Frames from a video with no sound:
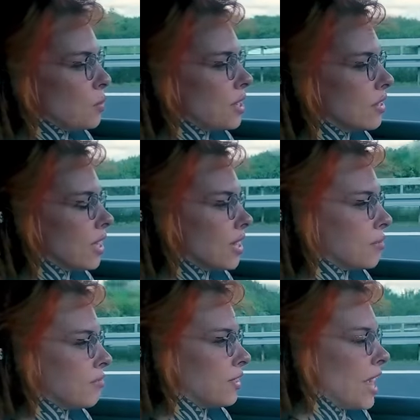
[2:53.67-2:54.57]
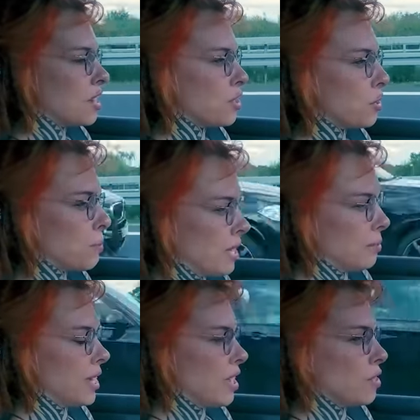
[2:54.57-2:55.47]
They will, like, flash their
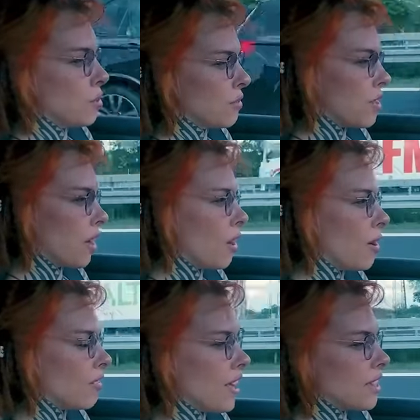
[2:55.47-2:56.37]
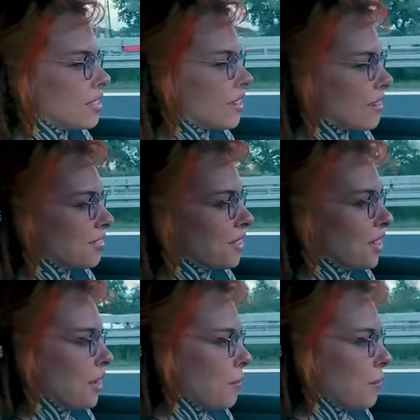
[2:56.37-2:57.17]
beeps at you if you're not going fast enough.